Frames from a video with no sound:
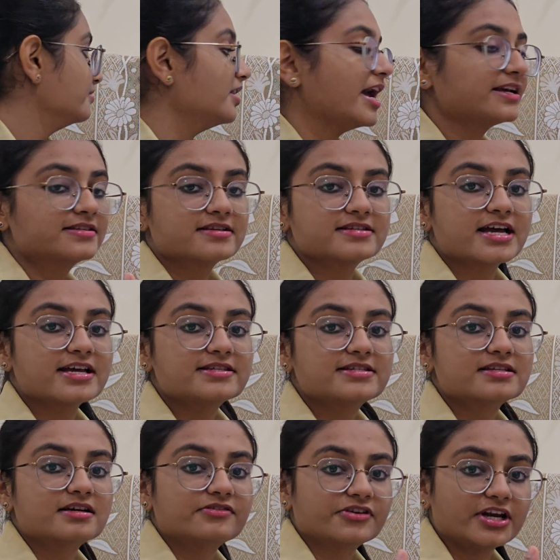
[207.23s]
The
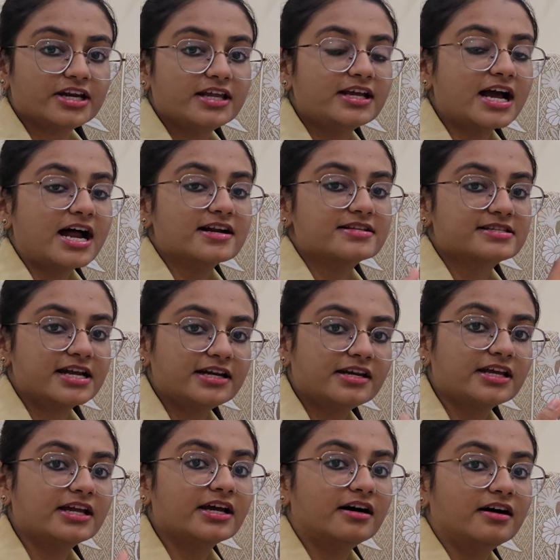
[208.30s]
exercise training are
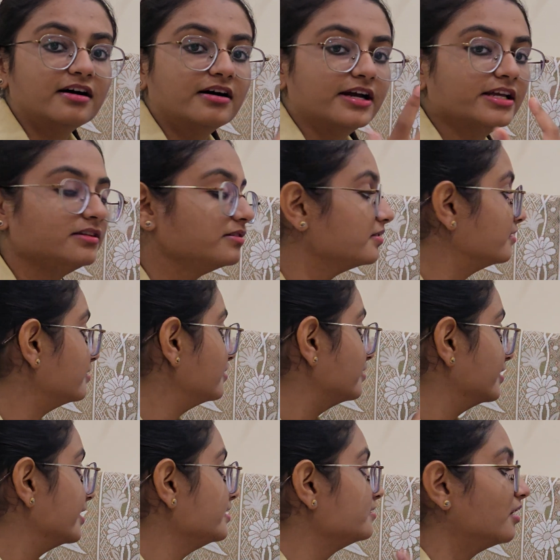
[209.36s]
set in
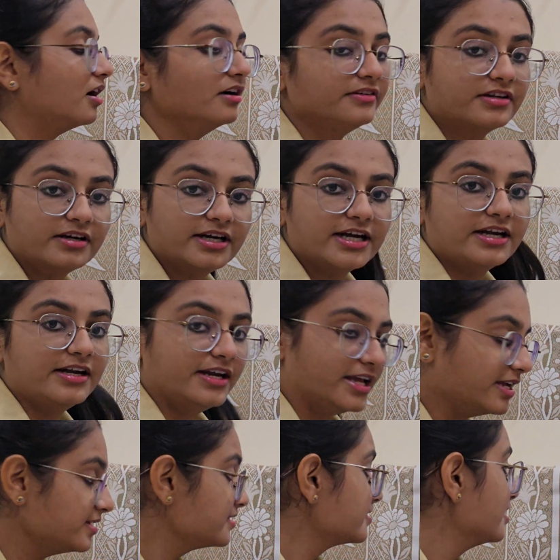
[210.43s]
the alternate
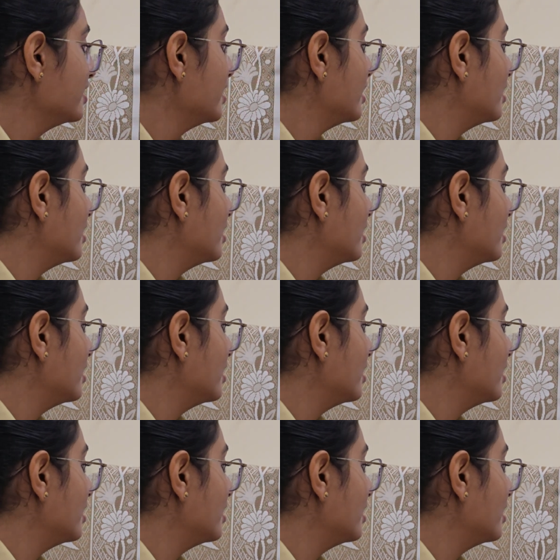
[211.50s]
days.